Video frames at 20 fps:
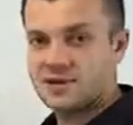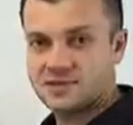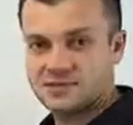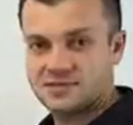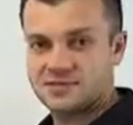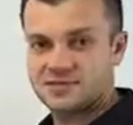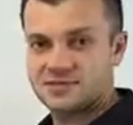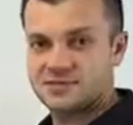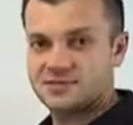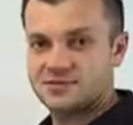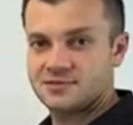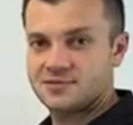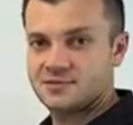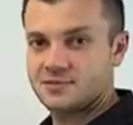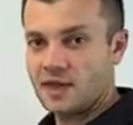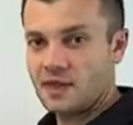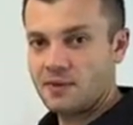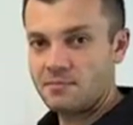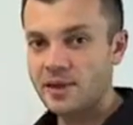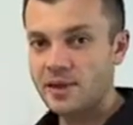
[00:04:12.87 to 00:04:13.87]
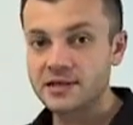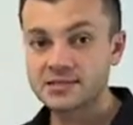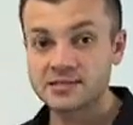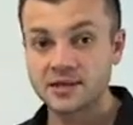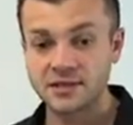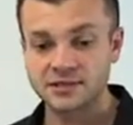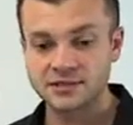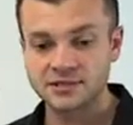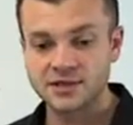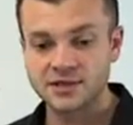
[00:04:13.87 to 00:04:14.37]
this, okay? Makes
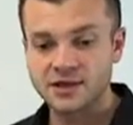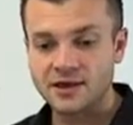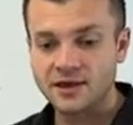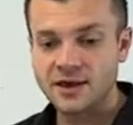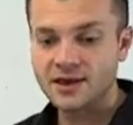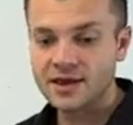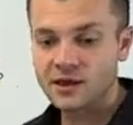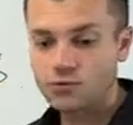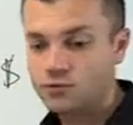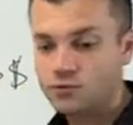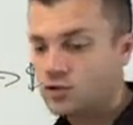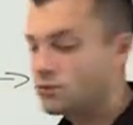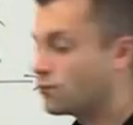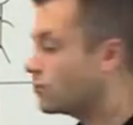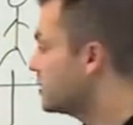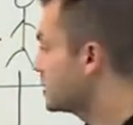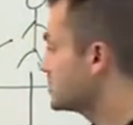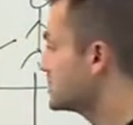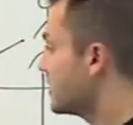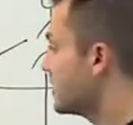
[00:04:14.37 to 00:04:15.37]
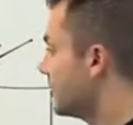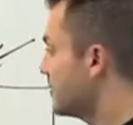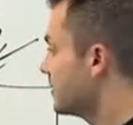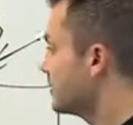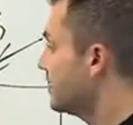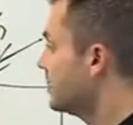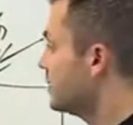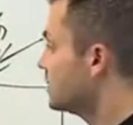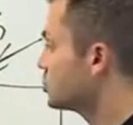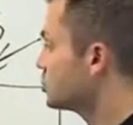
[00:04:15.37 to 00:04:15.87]
sense. I got really, really excited.
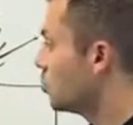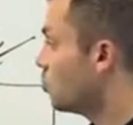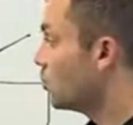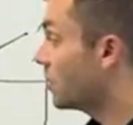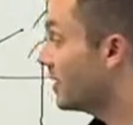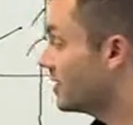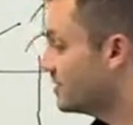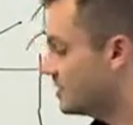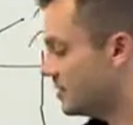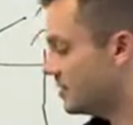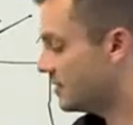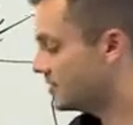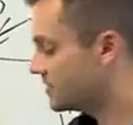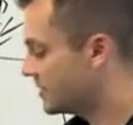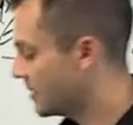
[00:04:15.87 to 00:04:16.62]
So what I did